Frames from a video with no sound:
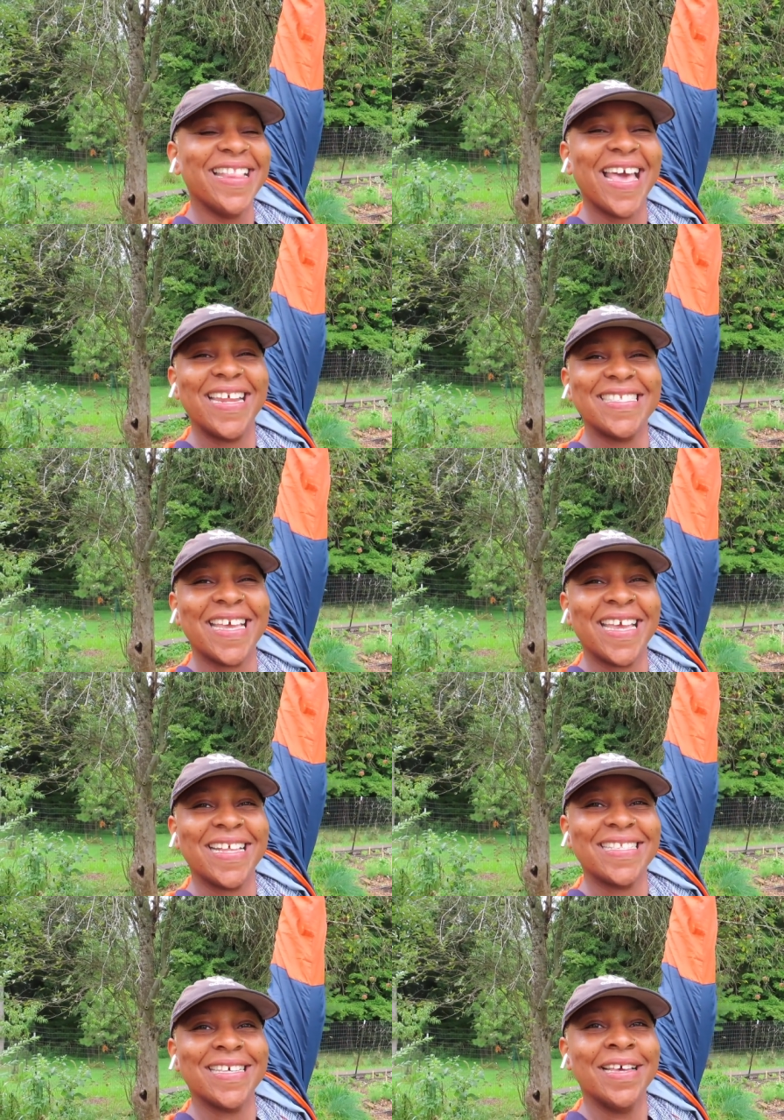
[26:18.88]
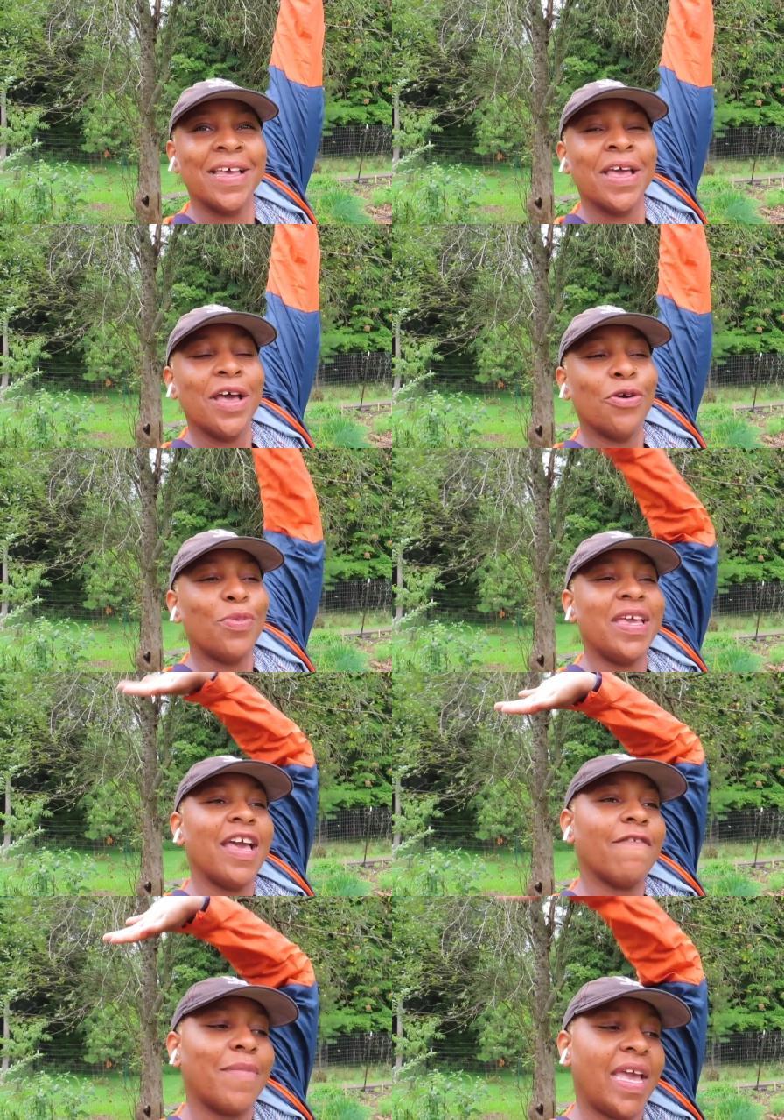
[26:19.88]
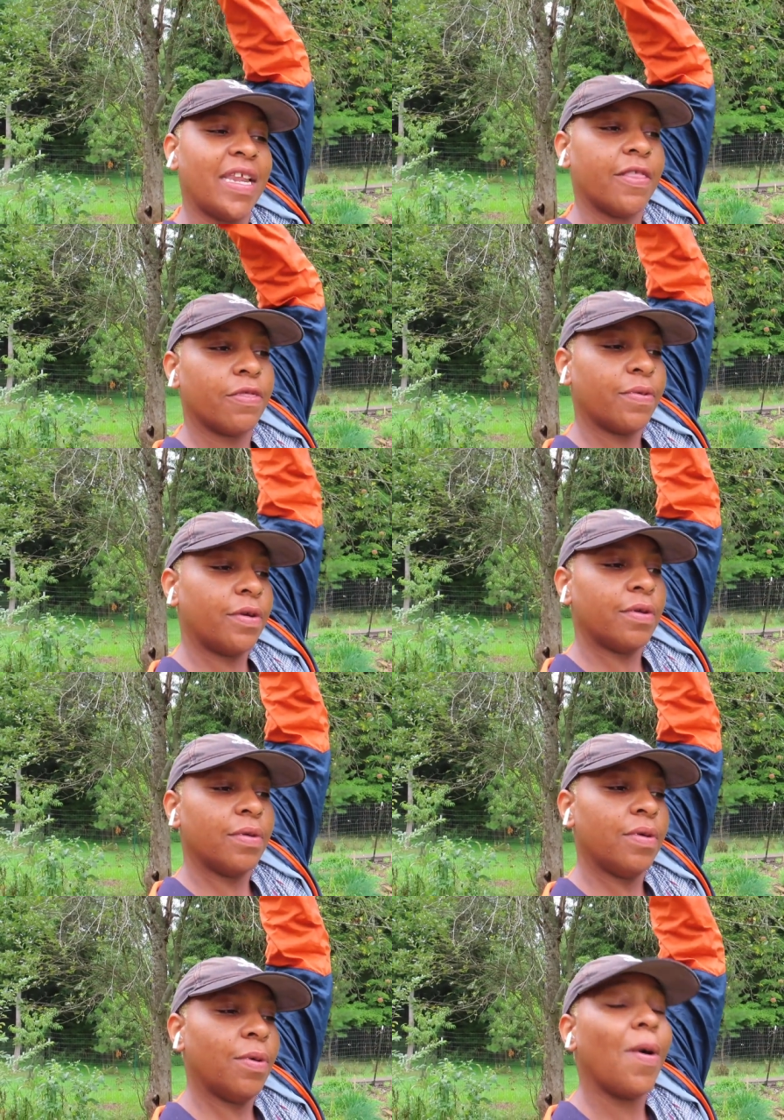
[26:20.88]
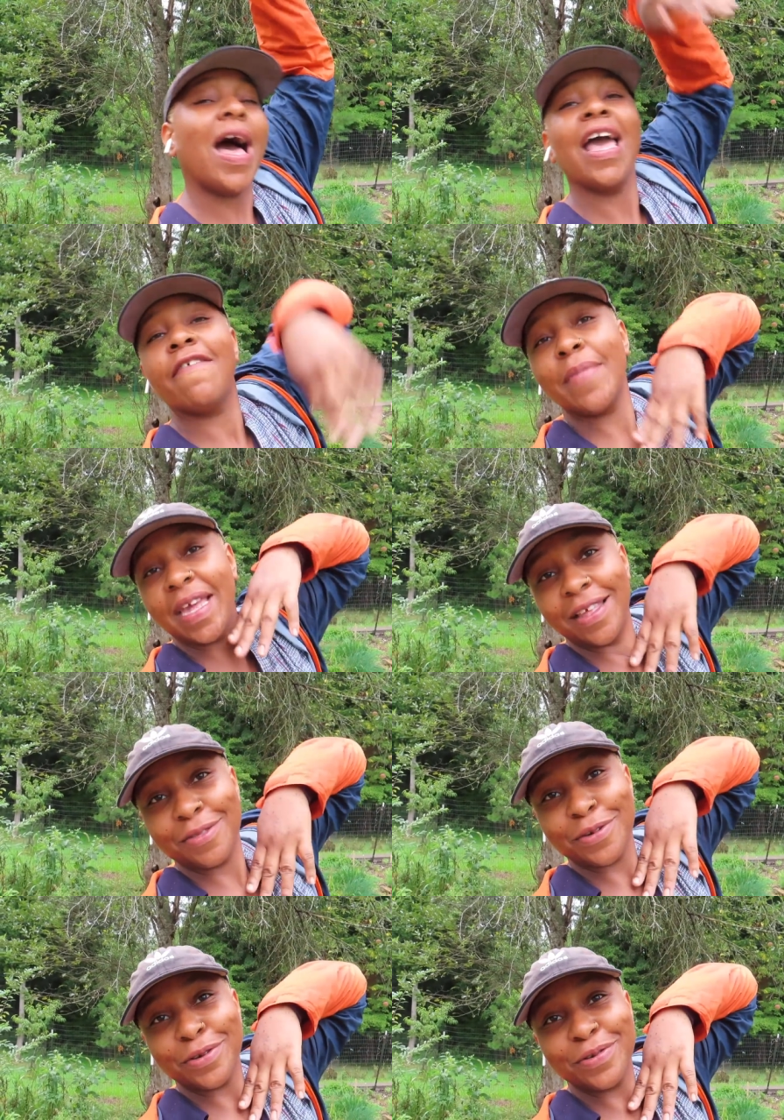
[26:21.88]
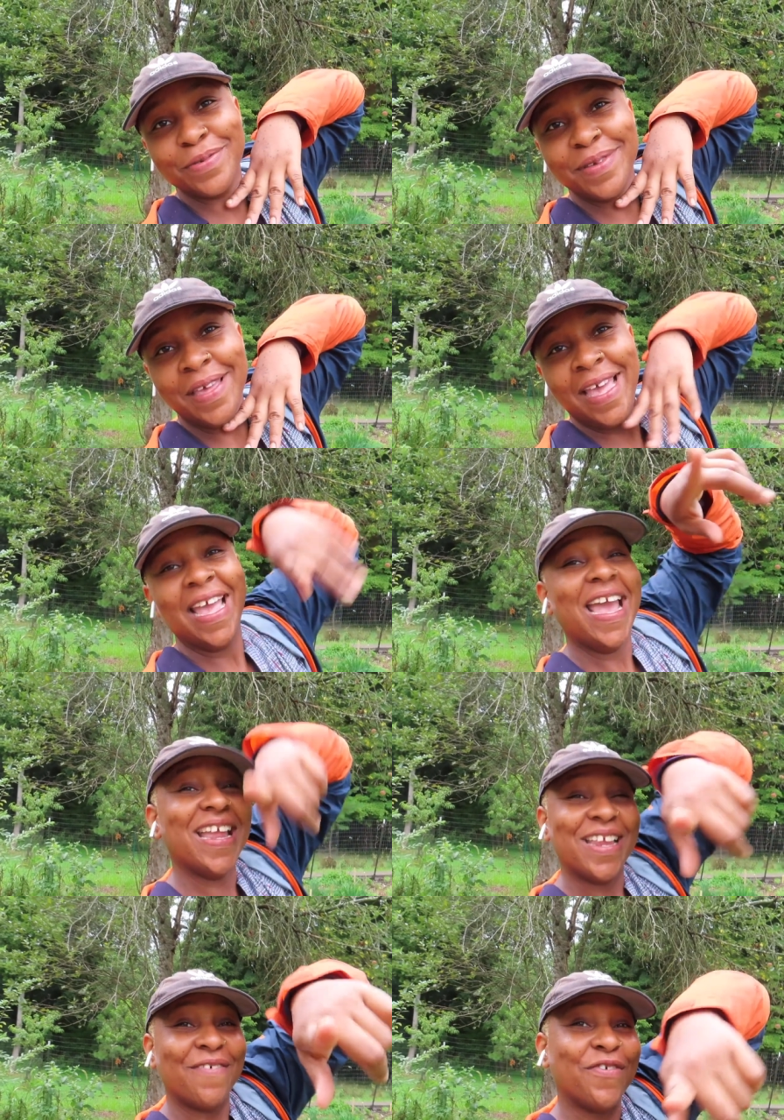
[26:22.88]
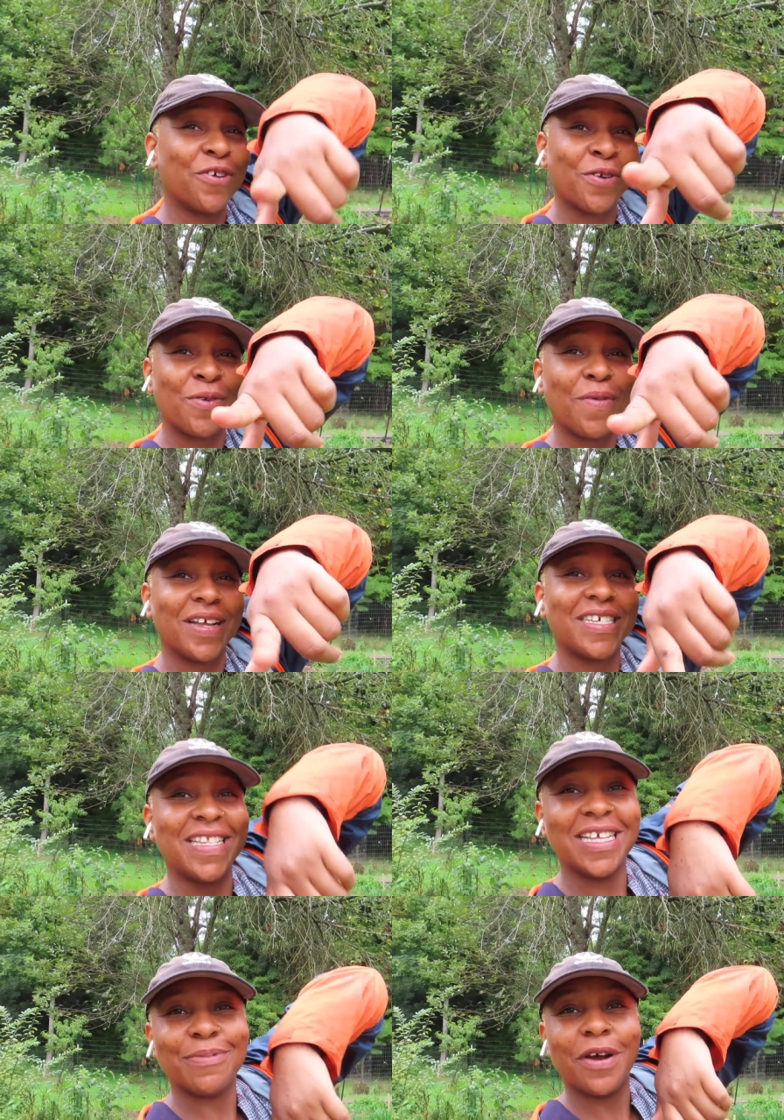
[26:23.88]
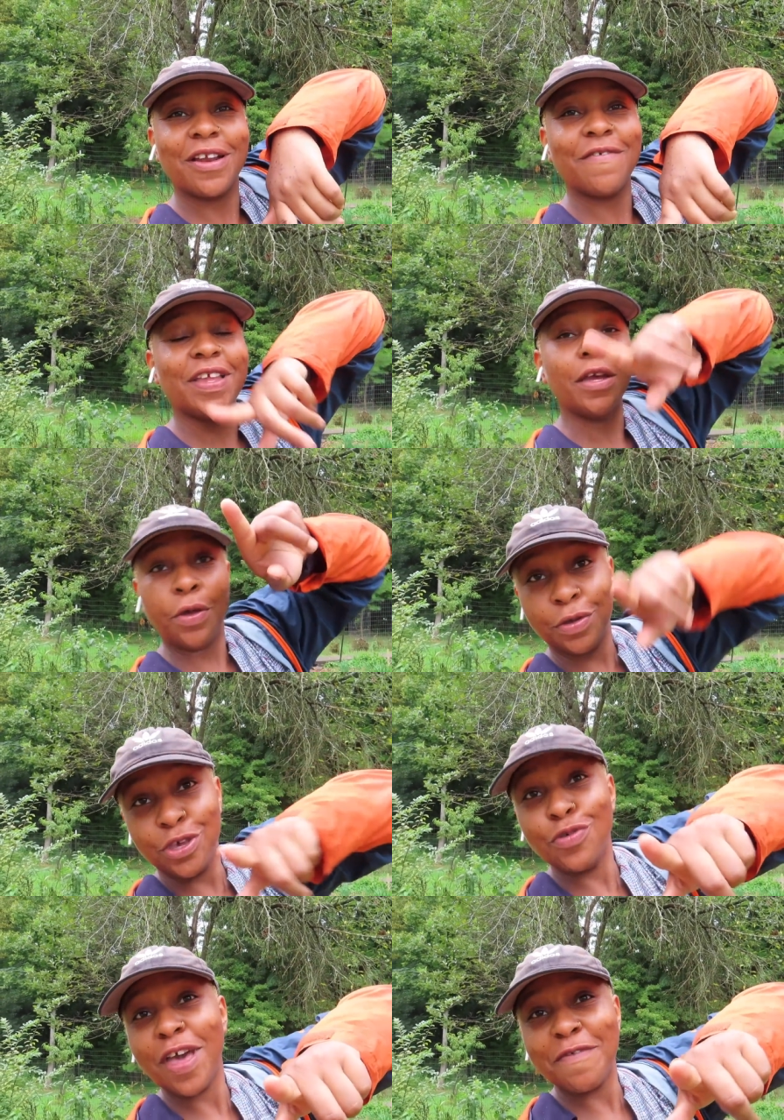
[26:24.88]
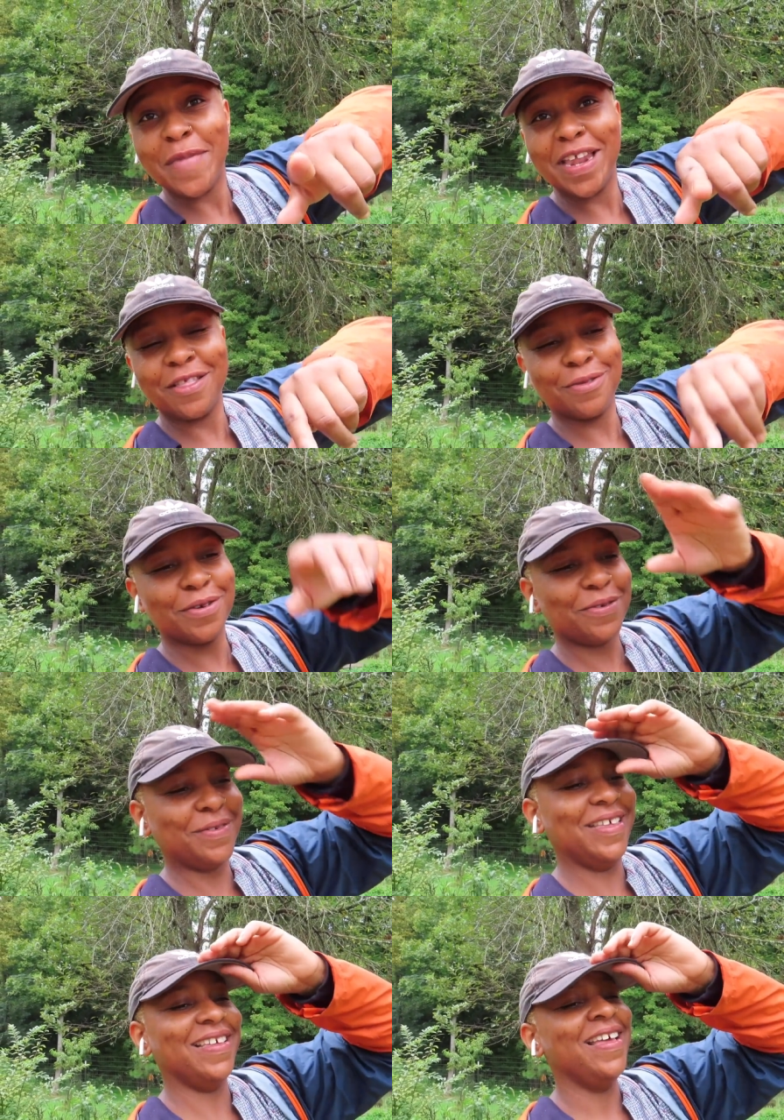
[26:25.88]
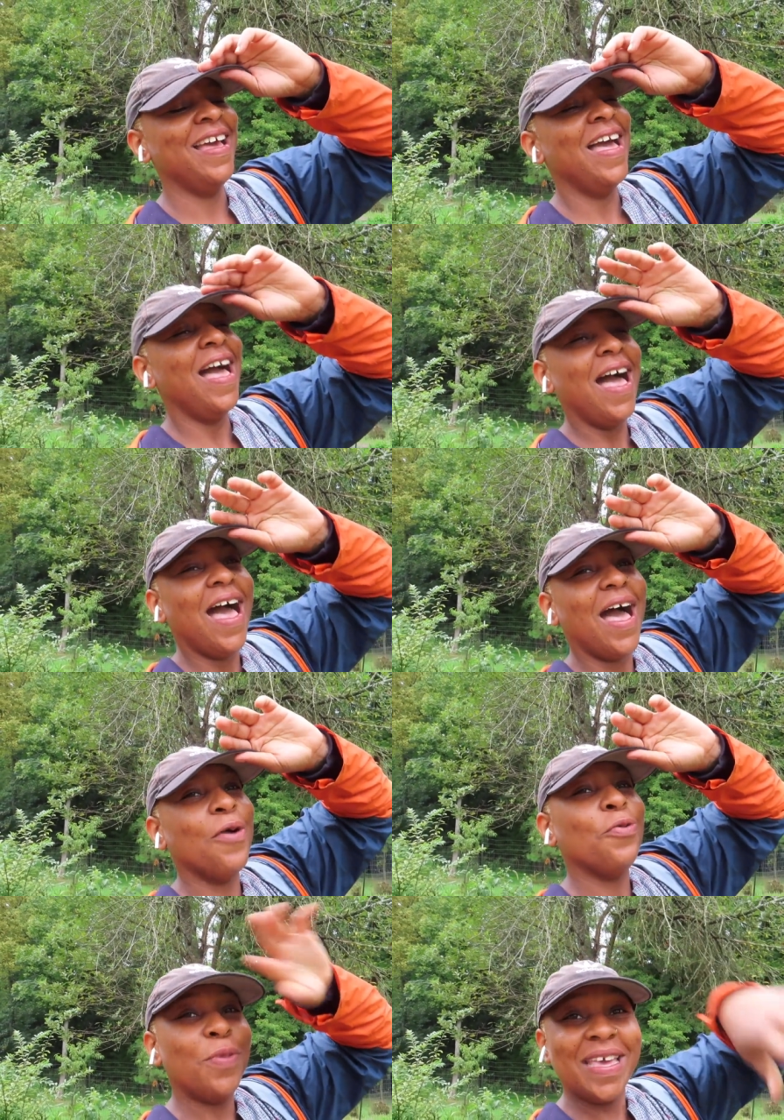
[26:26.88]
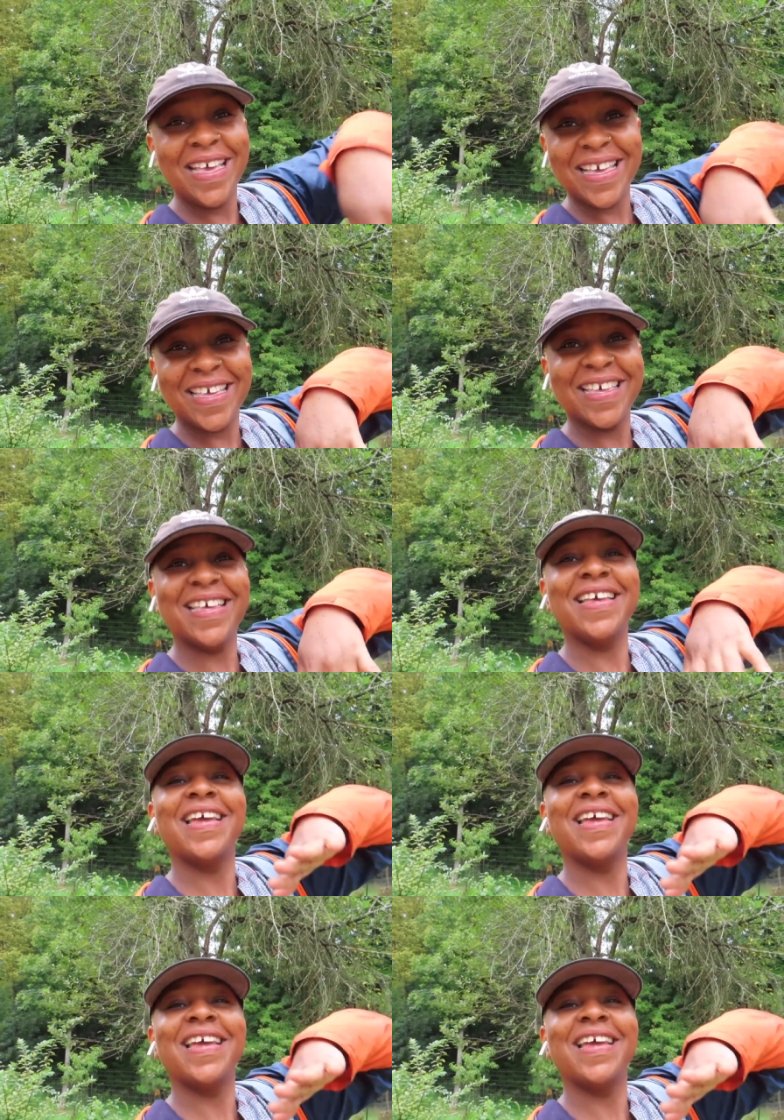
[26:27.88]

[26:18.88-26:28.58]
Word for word: that is it. We have made it through. Well, I have made it through. And if you're watching this part of the video, you have made it through. A week,